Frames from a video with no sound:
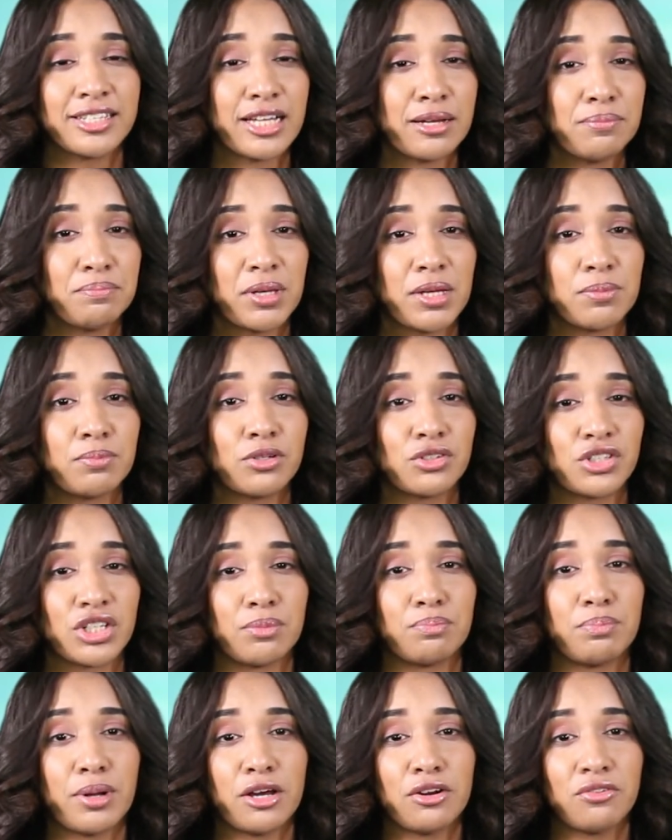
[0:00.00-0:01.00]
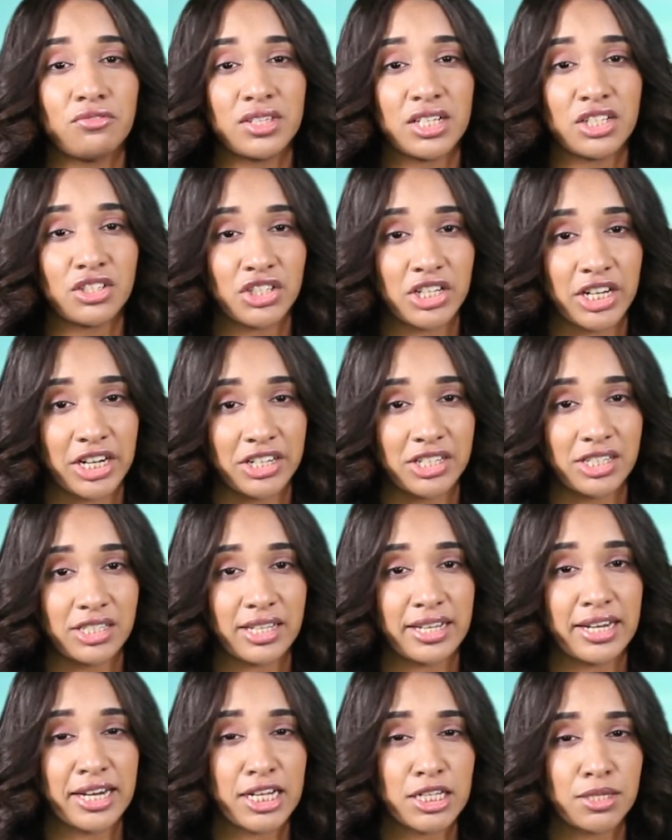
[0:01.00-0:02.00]
some people jump out of their chairs
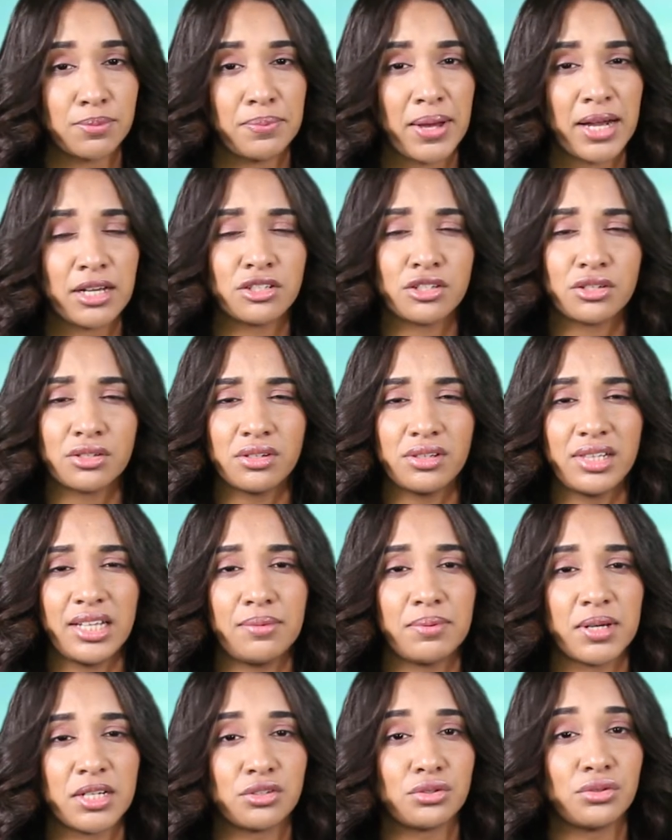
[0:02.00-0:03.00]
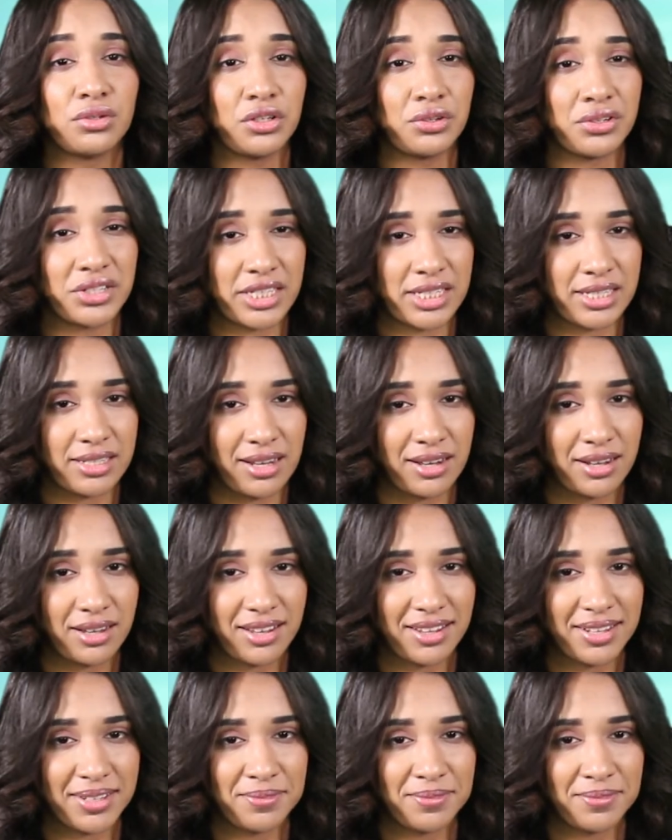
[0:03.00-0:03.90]
and expect to leap into New Year's luck.